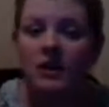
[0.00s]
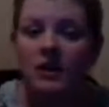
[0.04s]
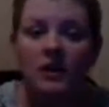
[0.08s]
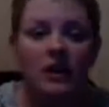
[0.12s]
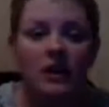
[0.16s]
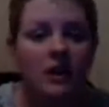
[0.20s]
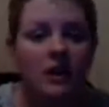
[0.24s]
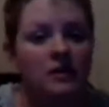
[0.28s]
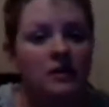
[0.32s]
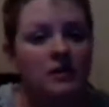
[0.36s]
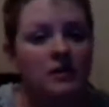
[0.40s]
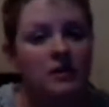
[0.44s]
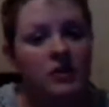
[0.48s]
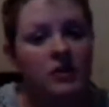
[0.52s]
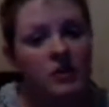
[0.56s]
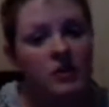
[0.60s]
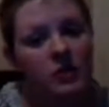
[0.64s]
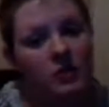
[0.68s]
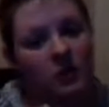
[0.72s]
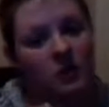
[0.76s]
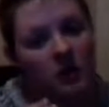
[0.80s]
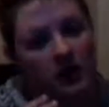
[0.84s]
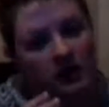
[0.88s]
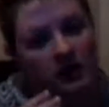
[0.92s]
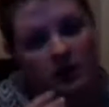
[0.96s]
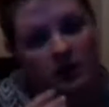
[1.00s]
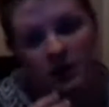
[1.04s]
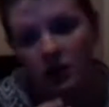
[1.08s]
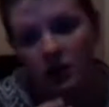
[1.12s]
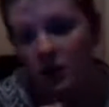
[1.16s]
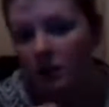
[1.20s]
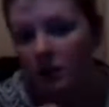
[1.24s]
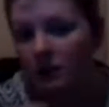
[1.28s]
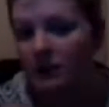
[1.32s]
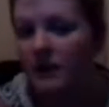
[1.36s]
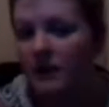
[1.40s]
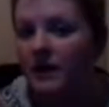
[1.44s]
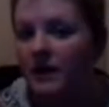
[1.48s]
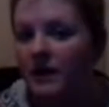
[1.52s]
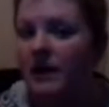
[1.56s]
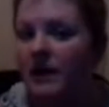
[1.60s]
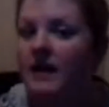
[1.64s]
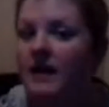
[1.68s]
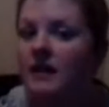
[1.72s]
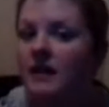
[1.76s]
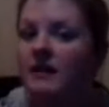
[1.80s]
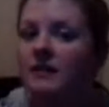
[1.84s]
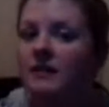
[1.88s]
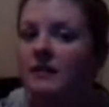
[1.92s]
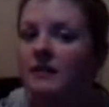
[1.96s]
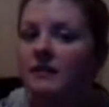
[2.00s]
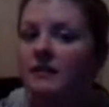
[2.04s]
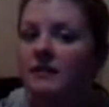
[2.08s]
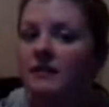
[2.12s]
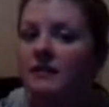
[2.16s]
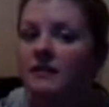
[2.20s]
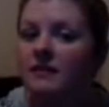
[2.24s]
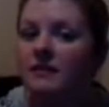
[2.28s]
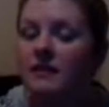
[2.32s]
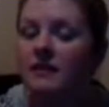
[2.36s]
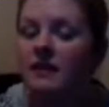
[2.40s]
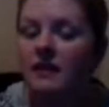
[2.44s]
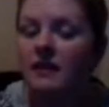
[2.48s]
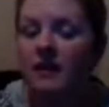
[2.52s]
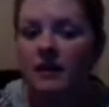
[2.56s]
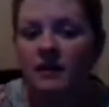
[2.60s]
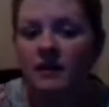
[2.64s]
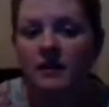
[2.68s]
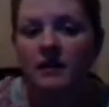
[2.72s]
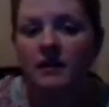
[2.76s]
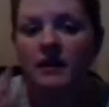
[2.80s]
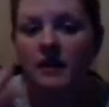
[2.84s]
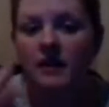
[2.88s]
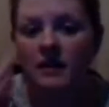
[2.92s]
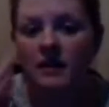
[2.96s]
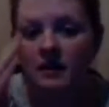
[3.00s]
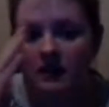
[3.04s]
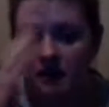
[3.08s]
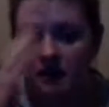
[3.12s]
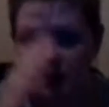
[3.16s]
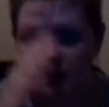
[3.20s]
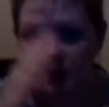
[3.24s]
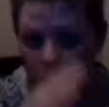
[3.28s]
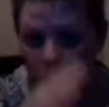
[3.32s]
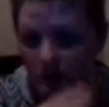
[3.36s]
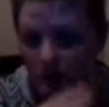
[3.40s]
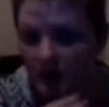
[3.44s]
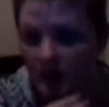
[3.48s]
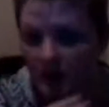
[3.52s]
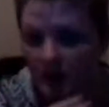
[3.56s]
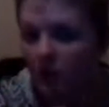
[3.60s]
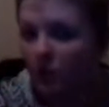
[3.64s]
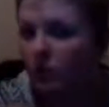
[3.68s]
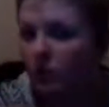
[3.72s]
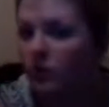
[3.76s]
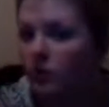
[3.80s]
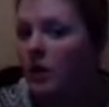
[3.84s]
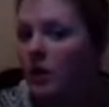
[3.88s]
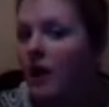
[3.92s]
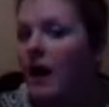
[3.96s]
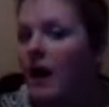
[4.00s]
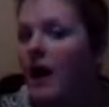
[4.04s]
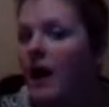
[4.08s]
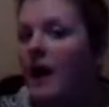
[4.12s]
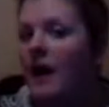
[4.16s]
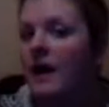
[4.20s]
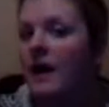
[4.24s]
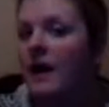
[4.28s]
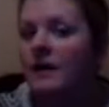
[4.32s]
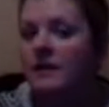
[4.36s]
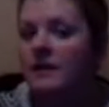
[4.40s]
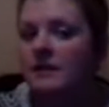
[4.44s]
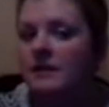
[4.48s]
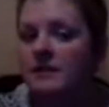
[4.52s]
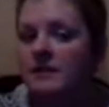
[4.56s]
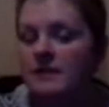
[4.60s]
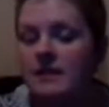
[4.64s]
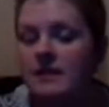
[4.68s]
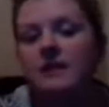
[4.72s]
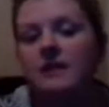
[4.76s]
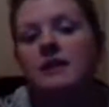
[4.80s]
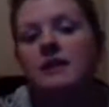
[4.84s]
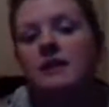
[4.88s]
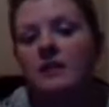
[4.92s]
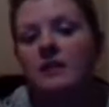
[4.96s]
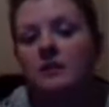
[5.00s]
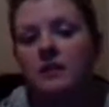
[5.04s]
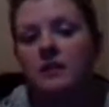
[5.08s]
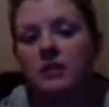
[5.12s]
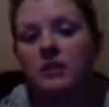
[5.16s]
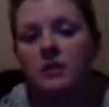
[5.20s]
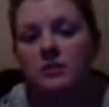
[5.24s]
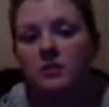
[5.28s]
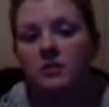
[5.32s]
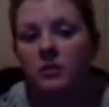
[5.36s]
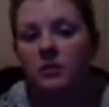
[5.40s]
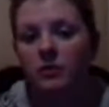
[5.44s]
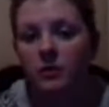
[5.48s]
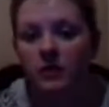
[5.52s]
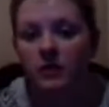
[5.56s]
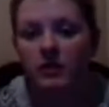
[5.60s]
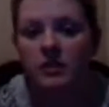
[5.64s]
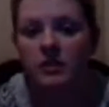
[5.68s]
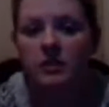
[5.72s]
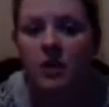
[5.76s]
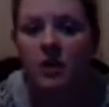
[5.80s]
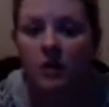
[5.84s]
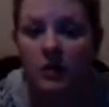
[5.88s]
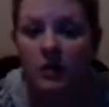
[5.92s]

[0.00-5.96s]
to go and play? That there will be a rise in English when we're intoning a question.